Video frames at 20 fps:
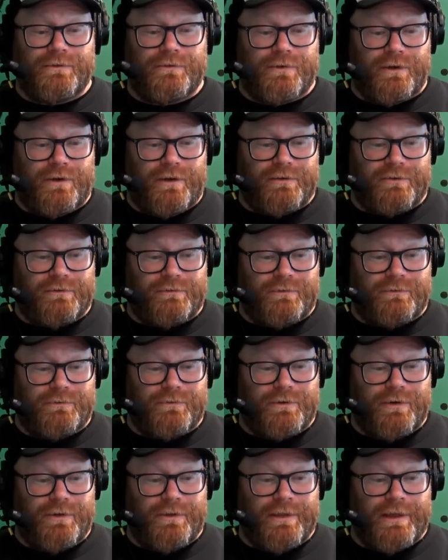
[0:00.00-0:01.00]
guys that we've
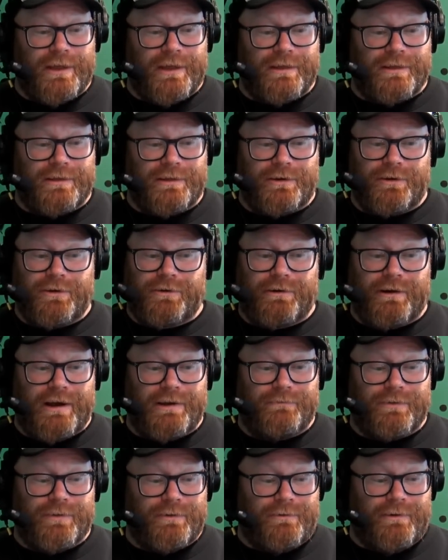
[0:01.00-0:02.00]
got there, they're not great
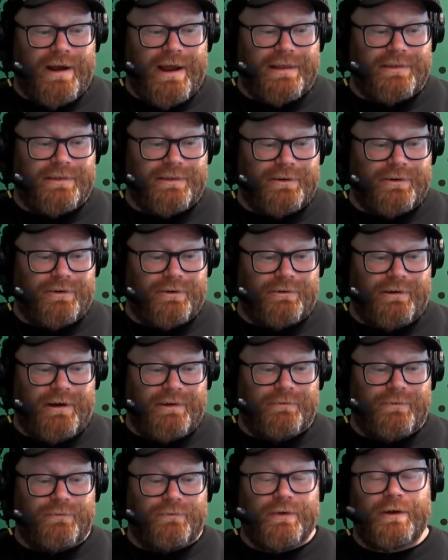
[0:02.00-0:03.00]
for the Rat. They're not
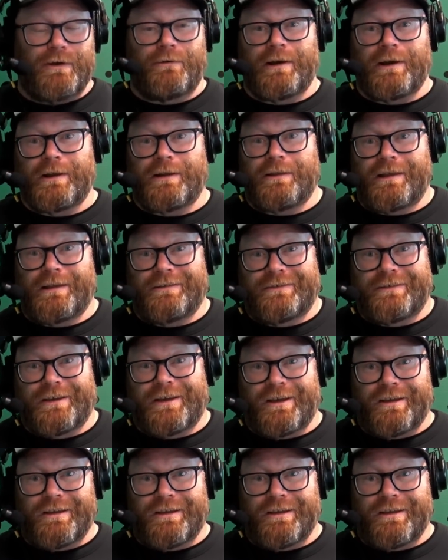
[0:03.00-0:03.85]
great for Fiorini. That's